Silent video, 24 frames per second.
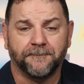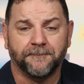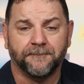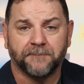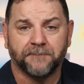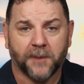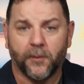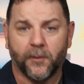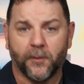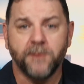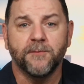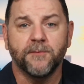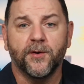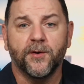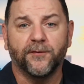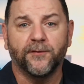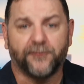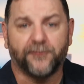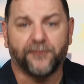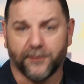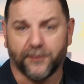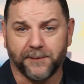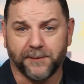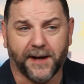We
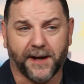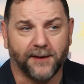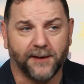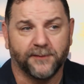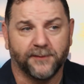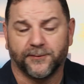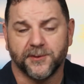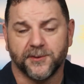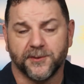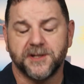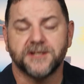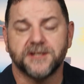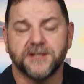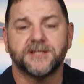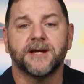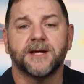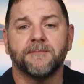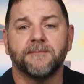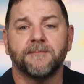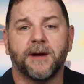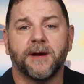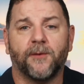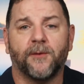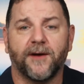moved from California, a
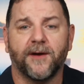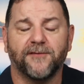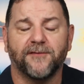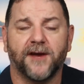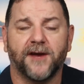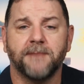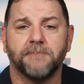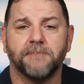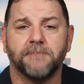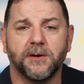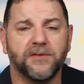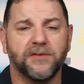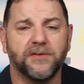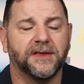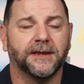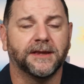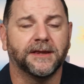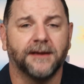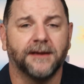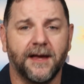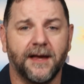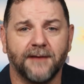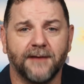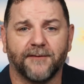state my wife and I both
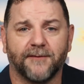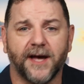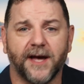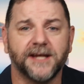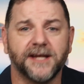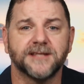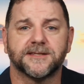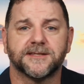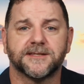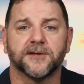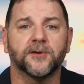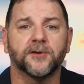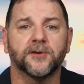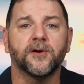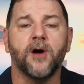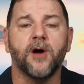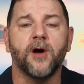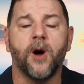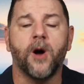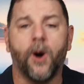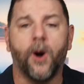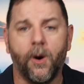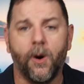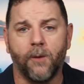love. I consider her a
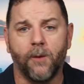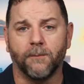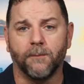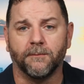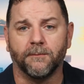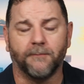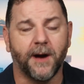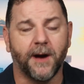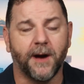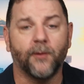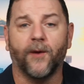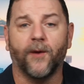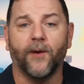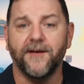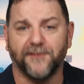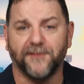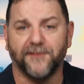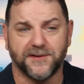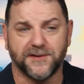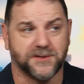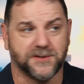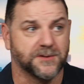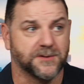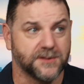home. My wife
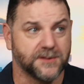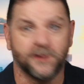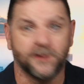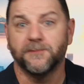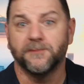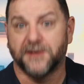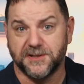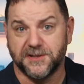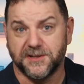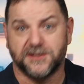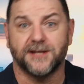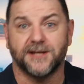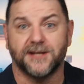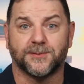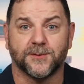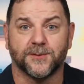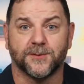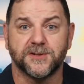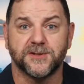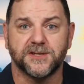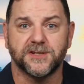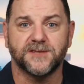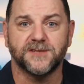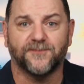considers it a home because that's
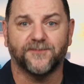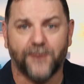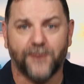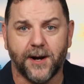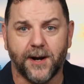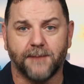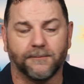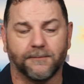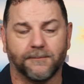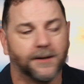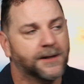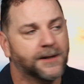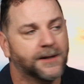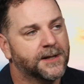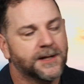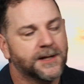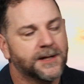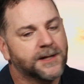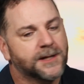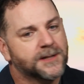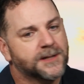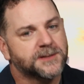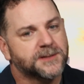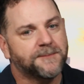where she's from.
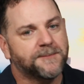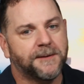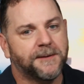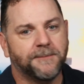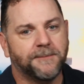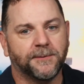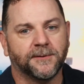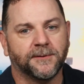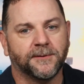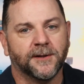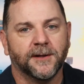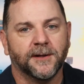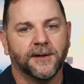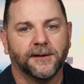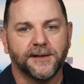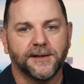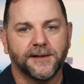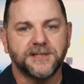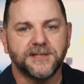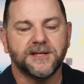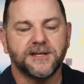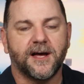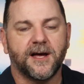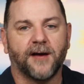So people,
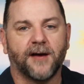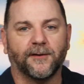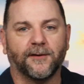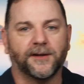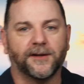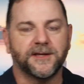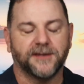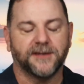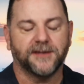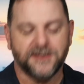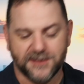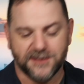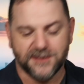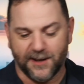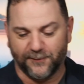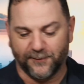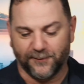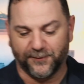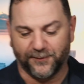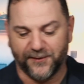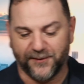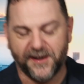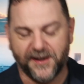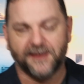let's not
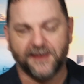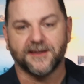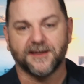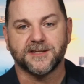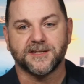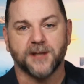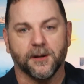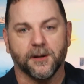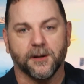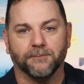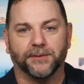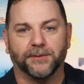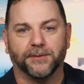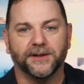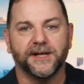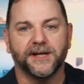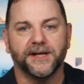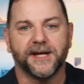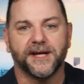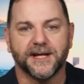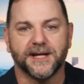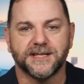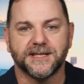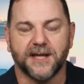fake this here.
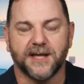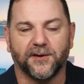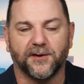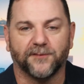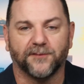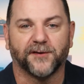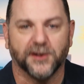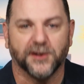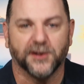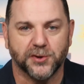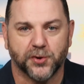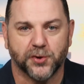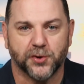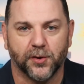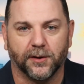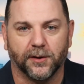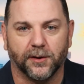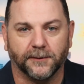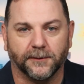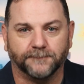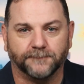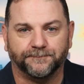Bullying is out of control.